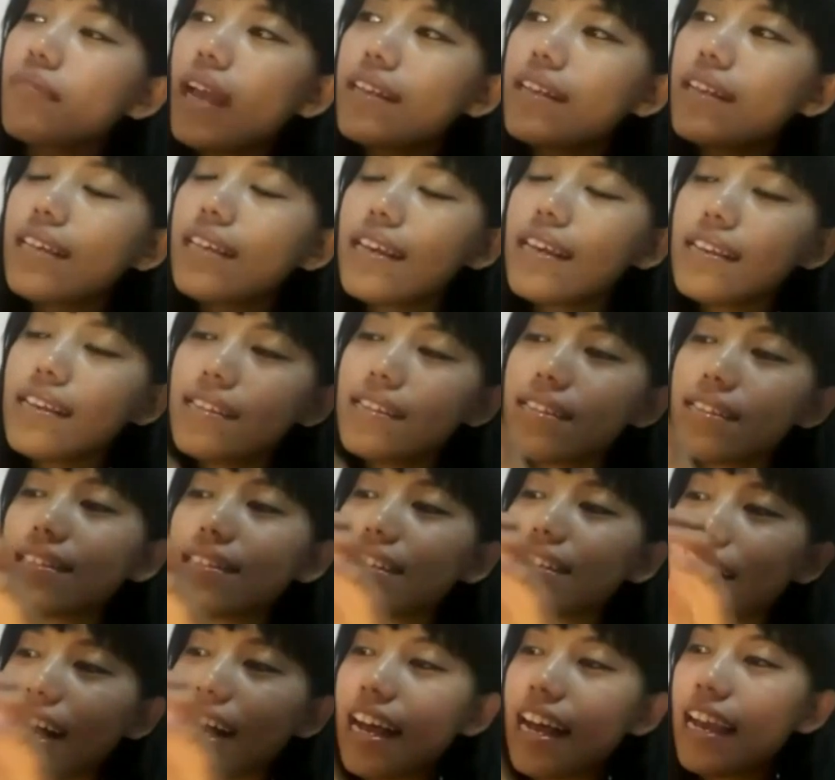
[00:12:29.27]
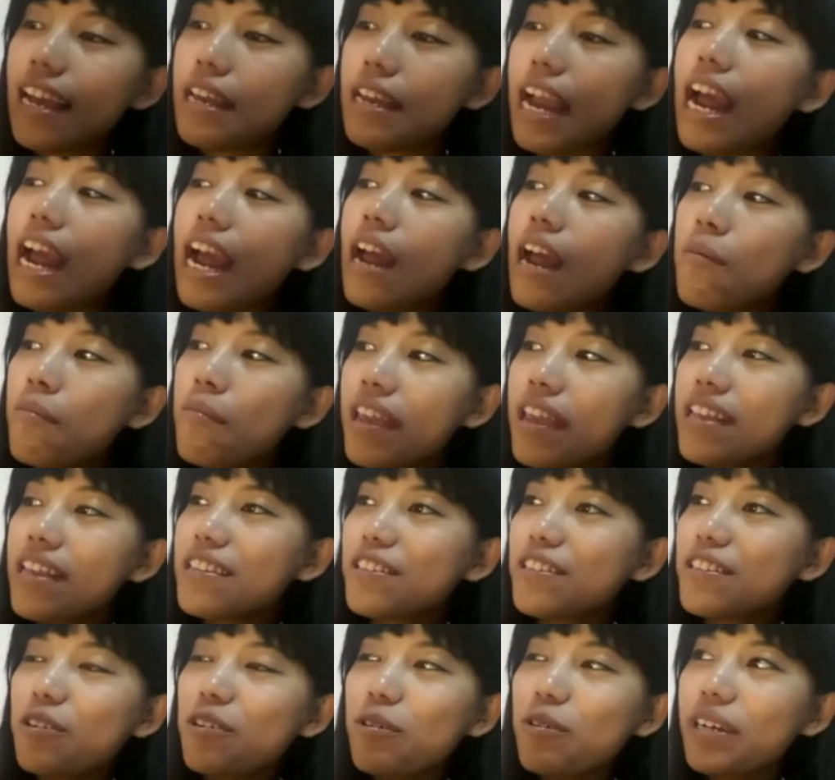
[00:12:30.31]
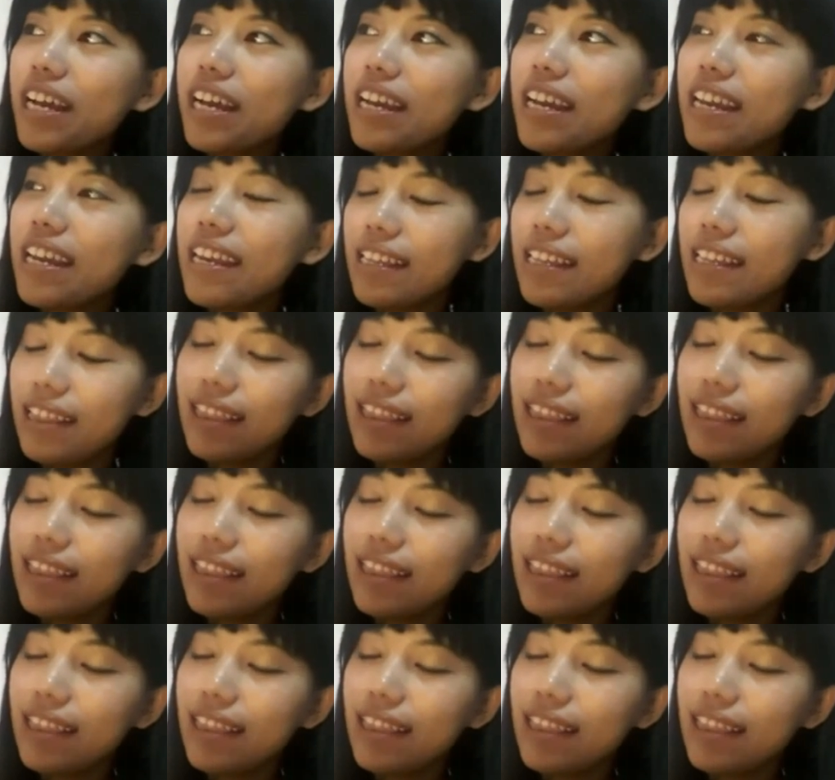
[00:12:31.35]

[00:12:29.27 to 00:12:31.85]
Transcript: this guy arm is okay,